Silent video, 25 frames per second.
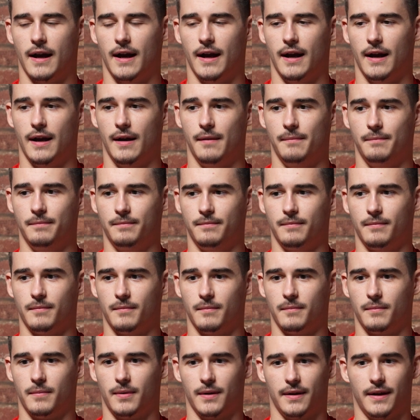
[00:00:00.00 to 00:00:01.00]

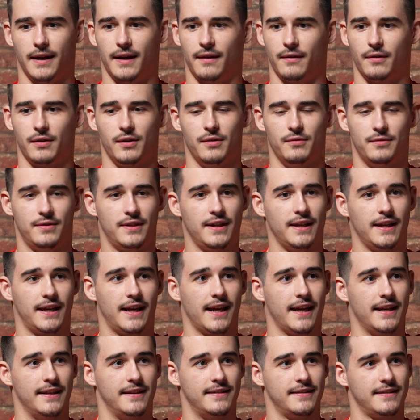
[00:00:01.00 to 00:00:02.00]
But now you see
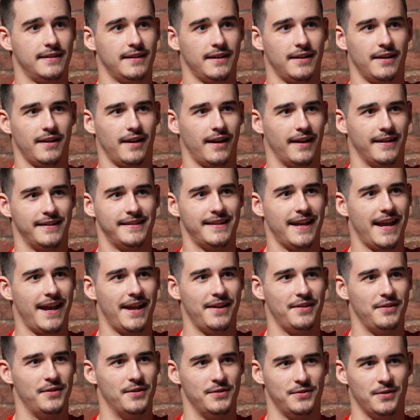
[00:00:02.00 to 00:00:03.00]
kids like
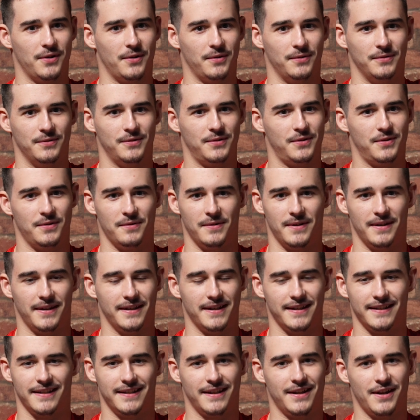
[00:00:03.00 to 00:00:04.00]
10 years old
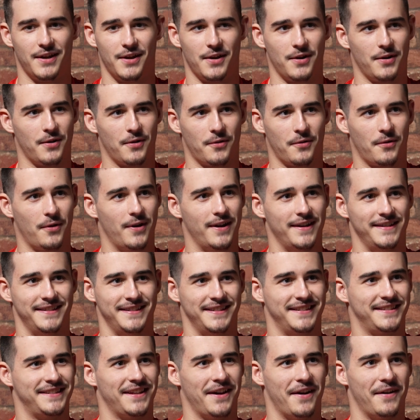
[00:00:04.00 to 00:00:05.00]
doing
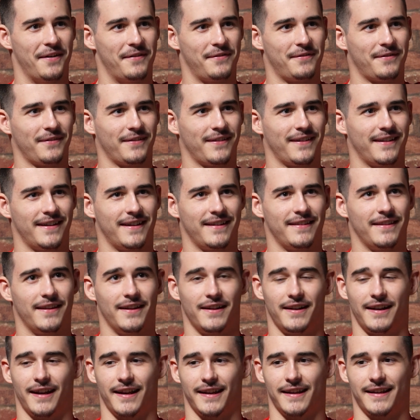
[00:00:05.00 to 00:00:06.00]
crazy stuff
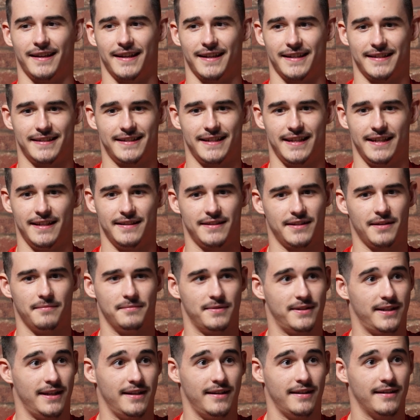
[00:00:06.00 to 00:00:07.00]
that like
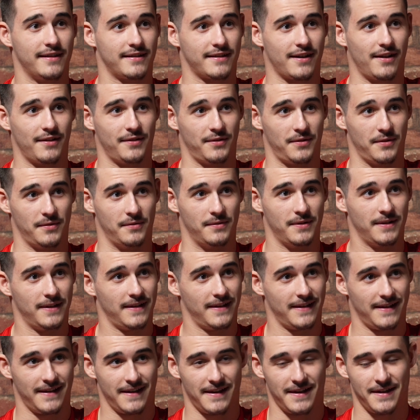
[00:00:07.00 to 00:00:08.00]
some seniors can't do.
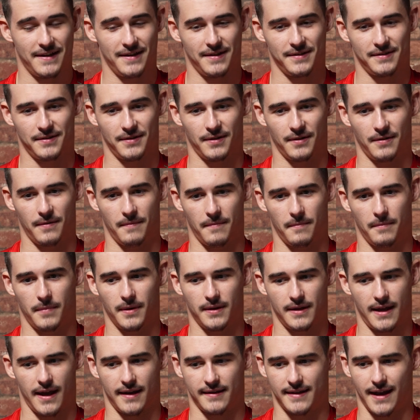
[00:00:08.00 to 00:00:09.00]
So,
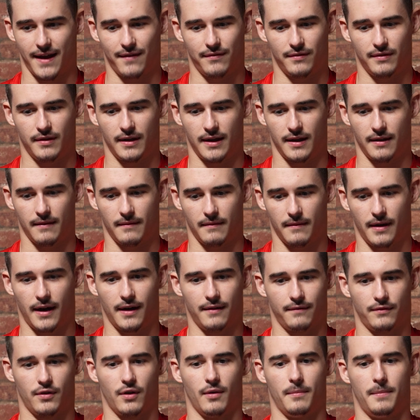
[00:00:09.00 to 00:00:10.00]
but yeah, definitely.
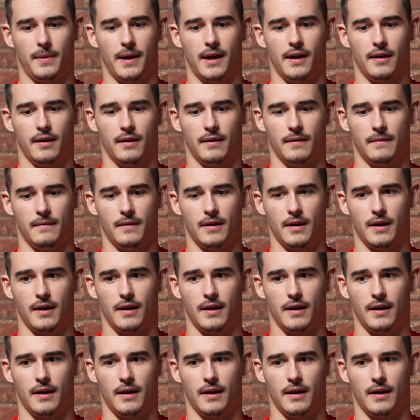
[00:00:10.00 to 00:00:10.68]
I've got better